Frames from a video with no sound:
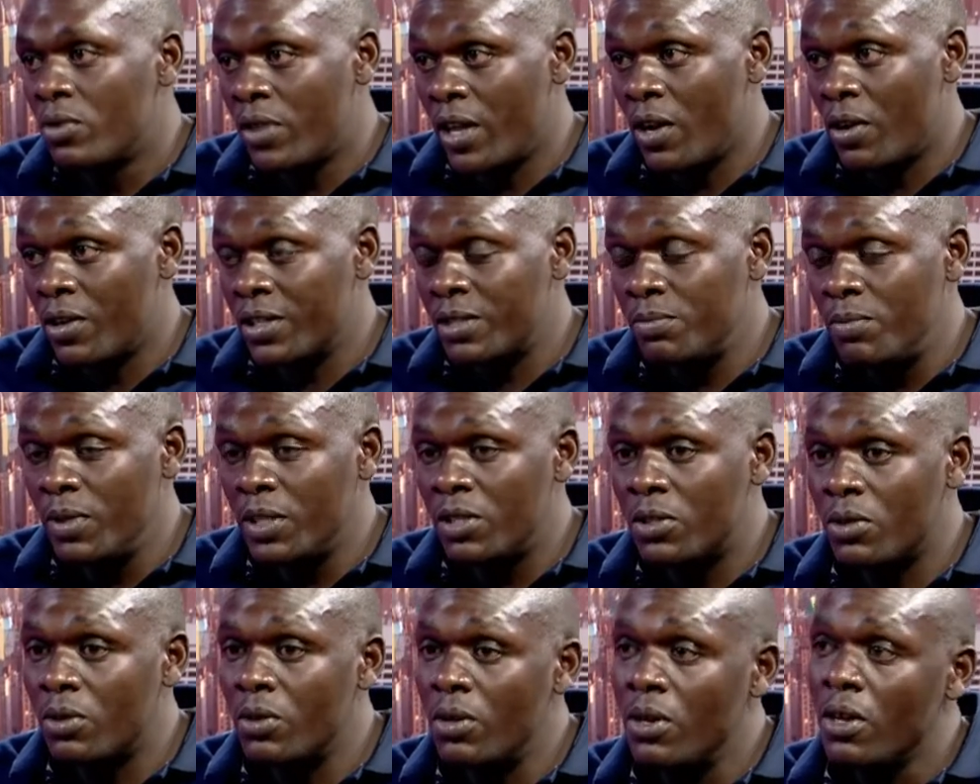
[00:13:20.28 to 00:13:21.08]
the
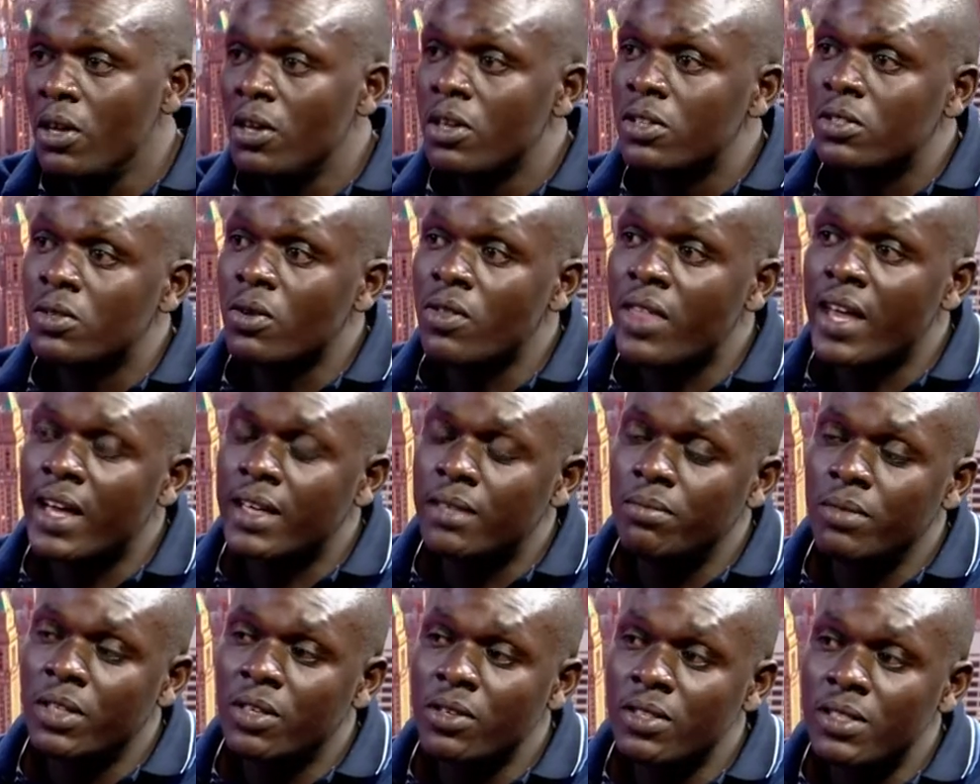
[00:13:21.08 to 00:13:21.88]
hospital yeah. So
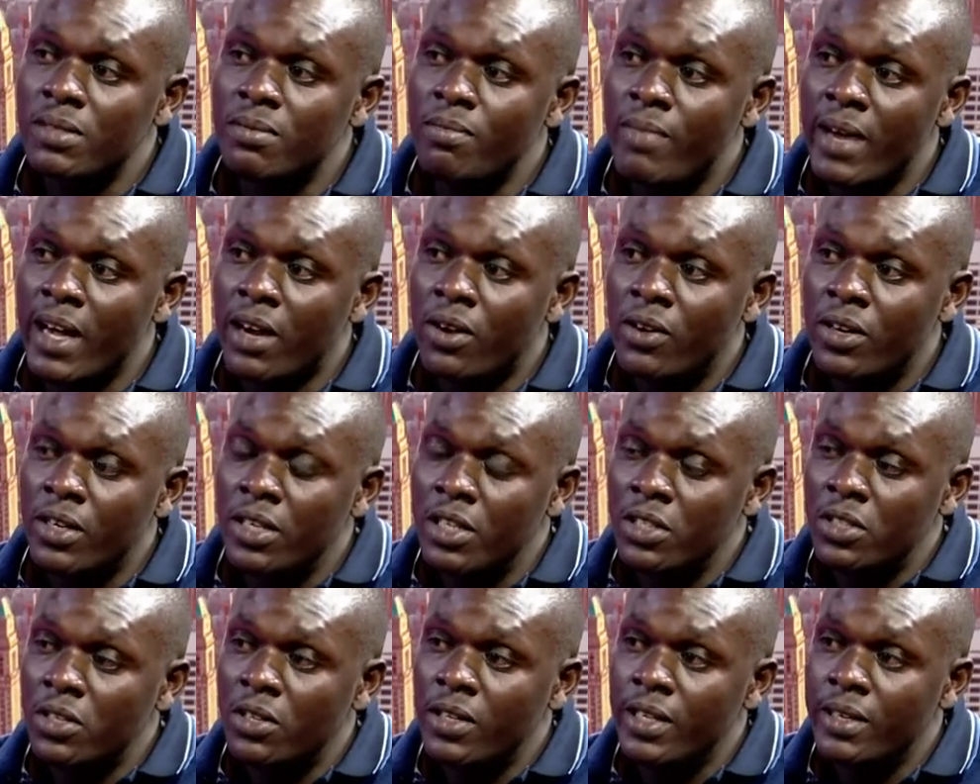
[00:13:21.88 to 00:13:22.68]
that because my
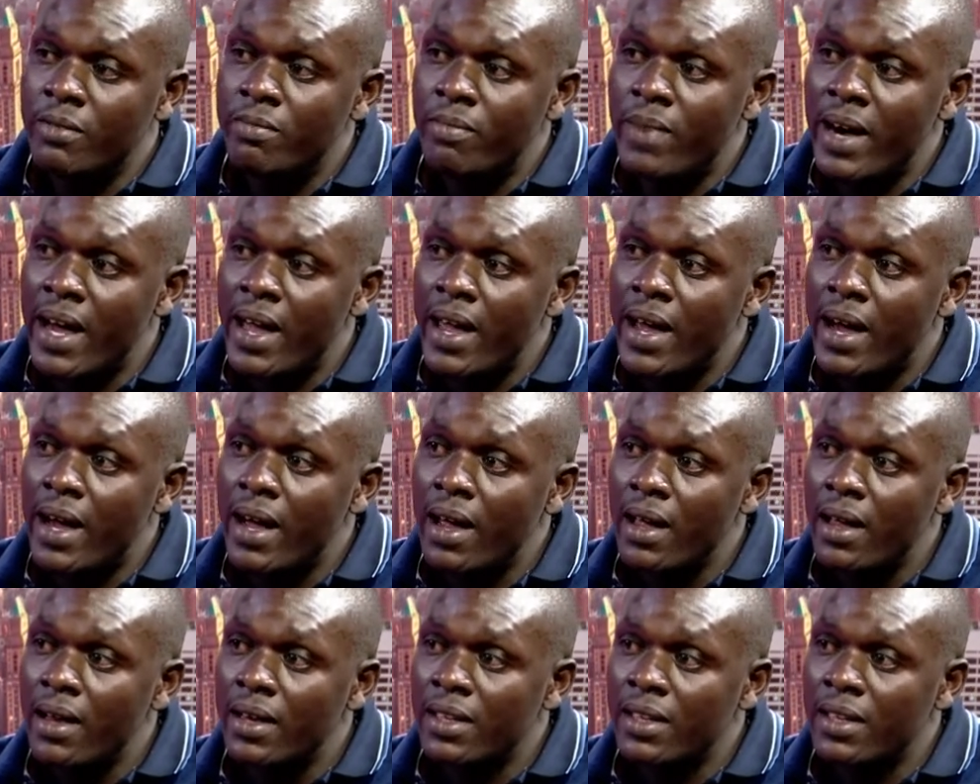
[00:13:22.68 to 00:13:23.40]
condition ni mbaya,